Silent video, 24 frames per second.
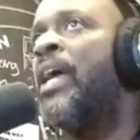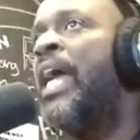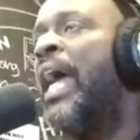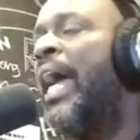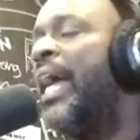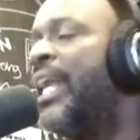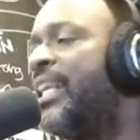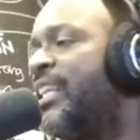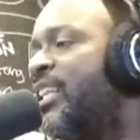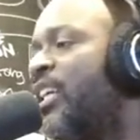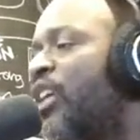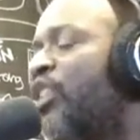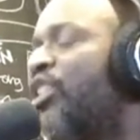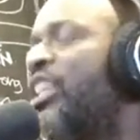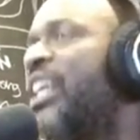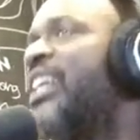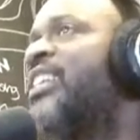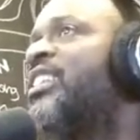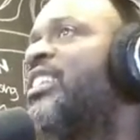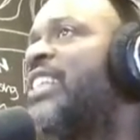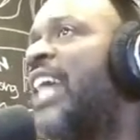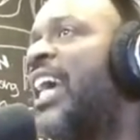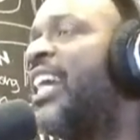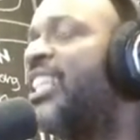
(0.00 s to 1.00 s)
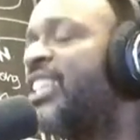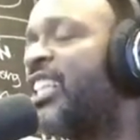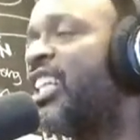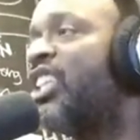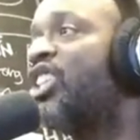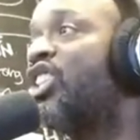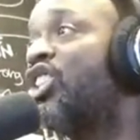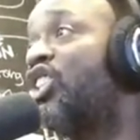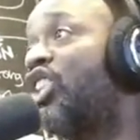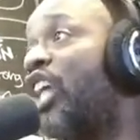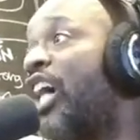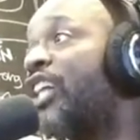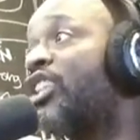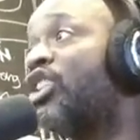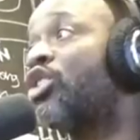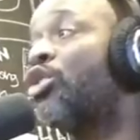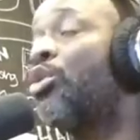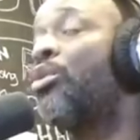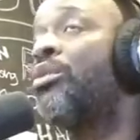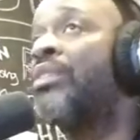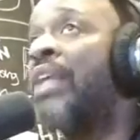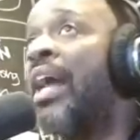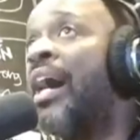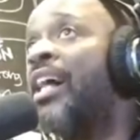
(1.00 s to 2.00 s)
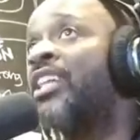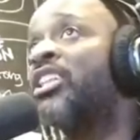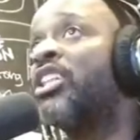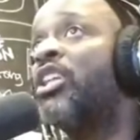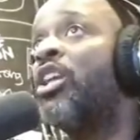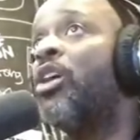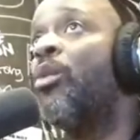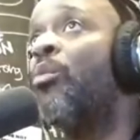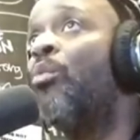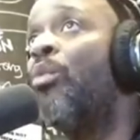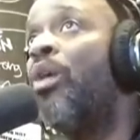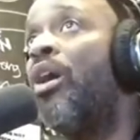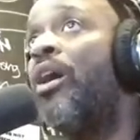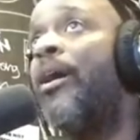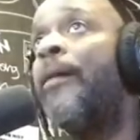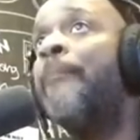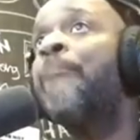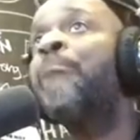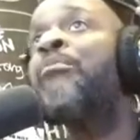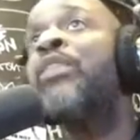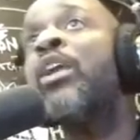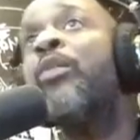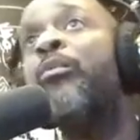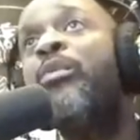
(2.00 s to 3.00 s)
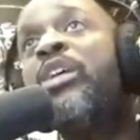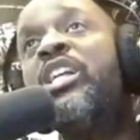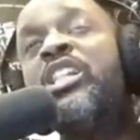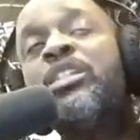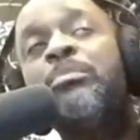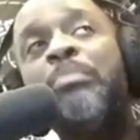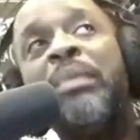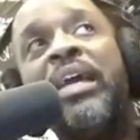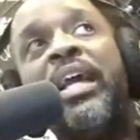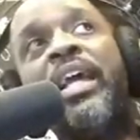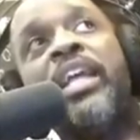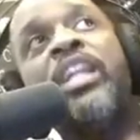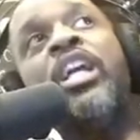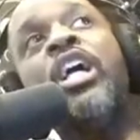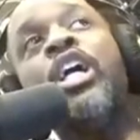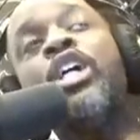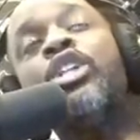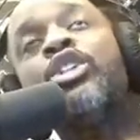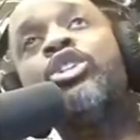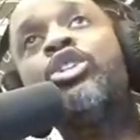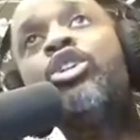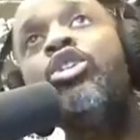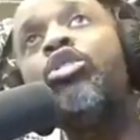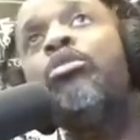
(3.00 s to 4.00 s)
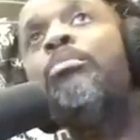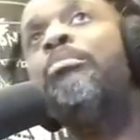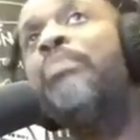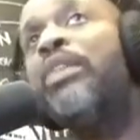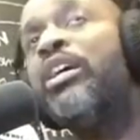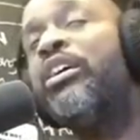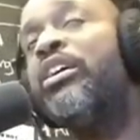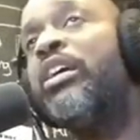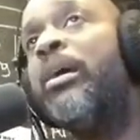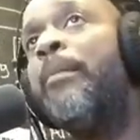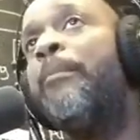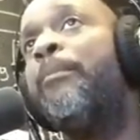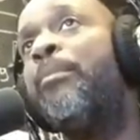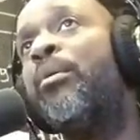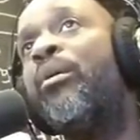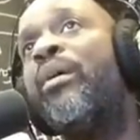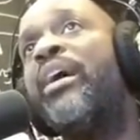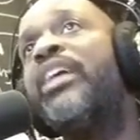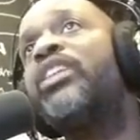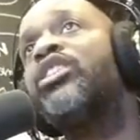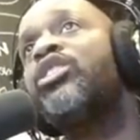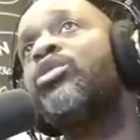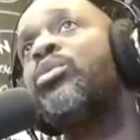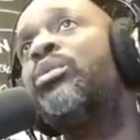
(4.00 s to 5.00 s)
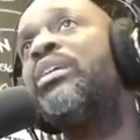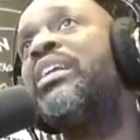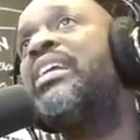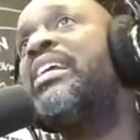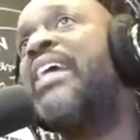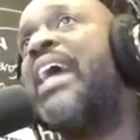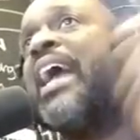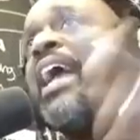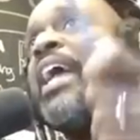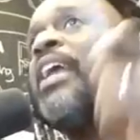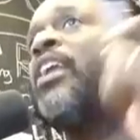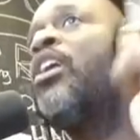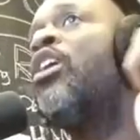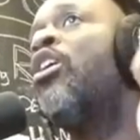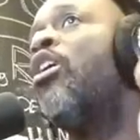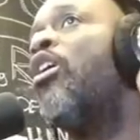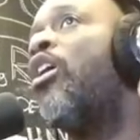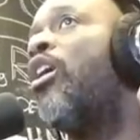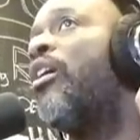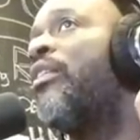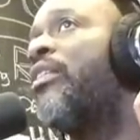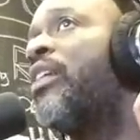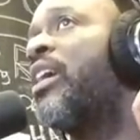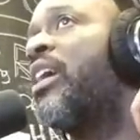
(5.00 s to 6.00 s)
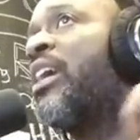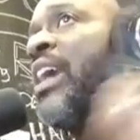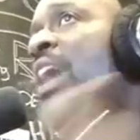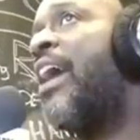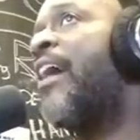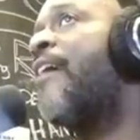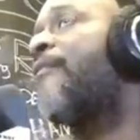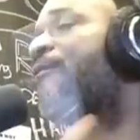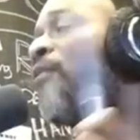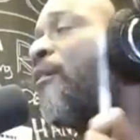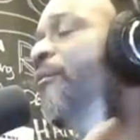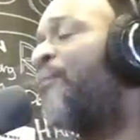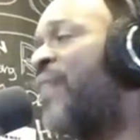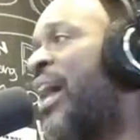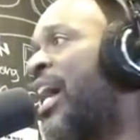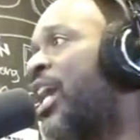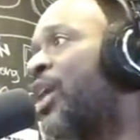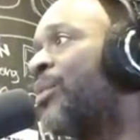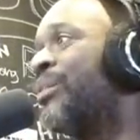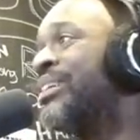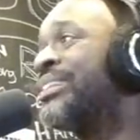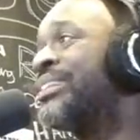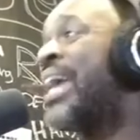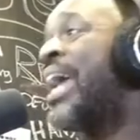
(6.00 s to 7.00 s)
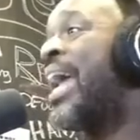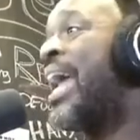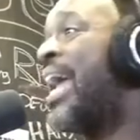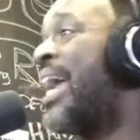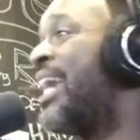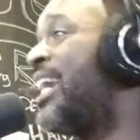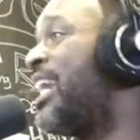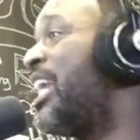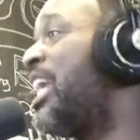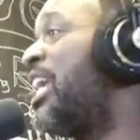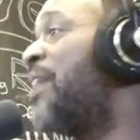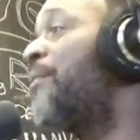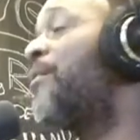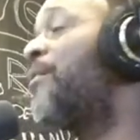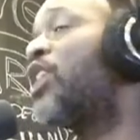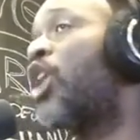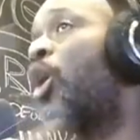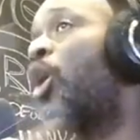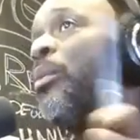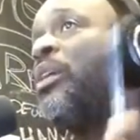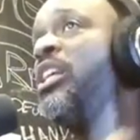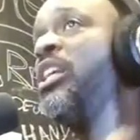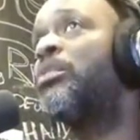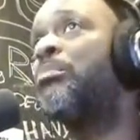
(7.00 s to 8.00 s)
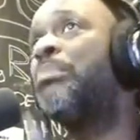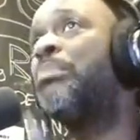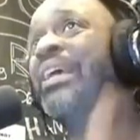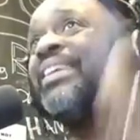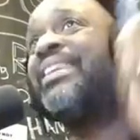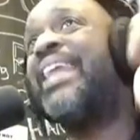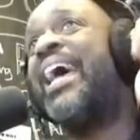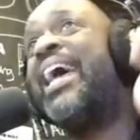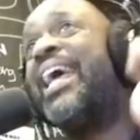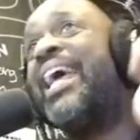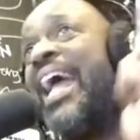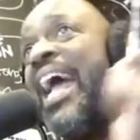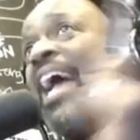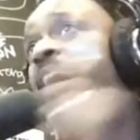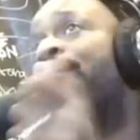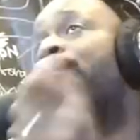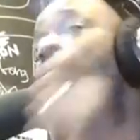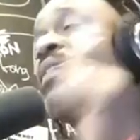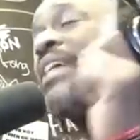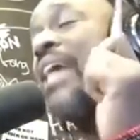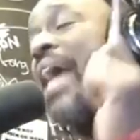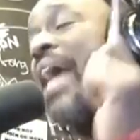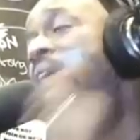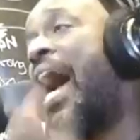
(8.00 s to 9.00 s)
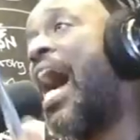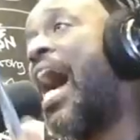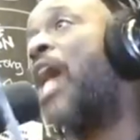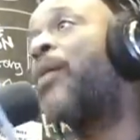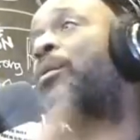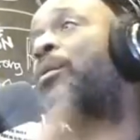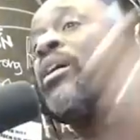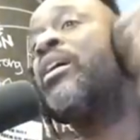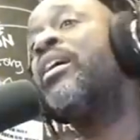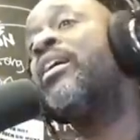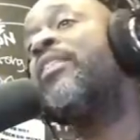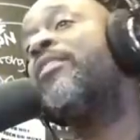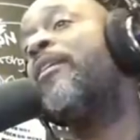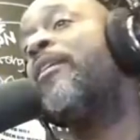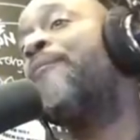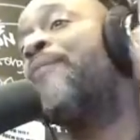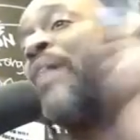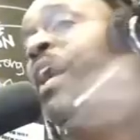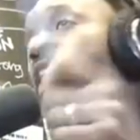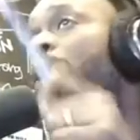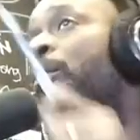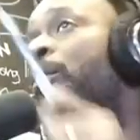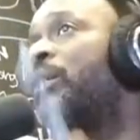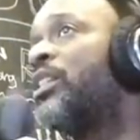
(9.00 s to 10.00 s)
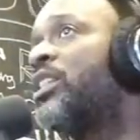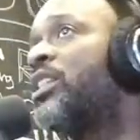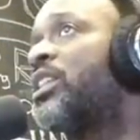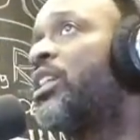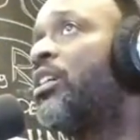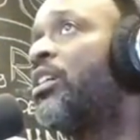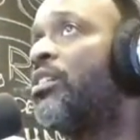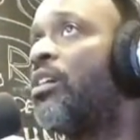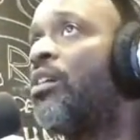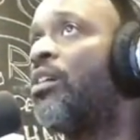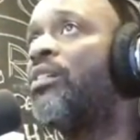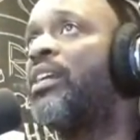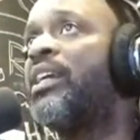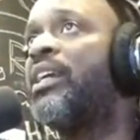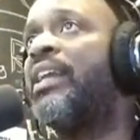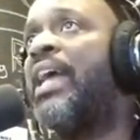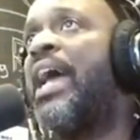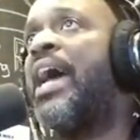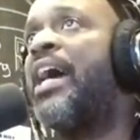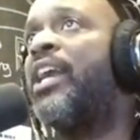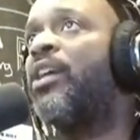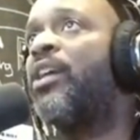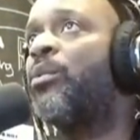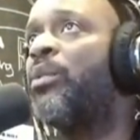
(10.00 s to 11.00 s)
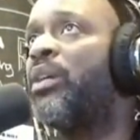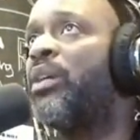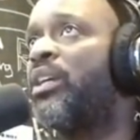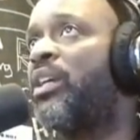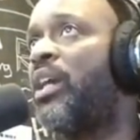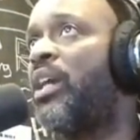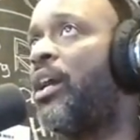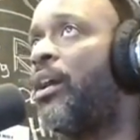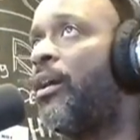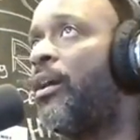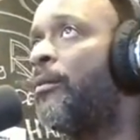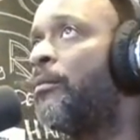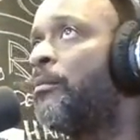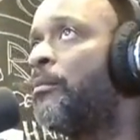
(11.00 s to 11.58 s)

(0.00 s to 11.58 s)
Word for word: And to this day, since just 2001, we spend 2 million point 28 on the care for veterans. And even though we spend that every hour, the veterans still don't get adequate care.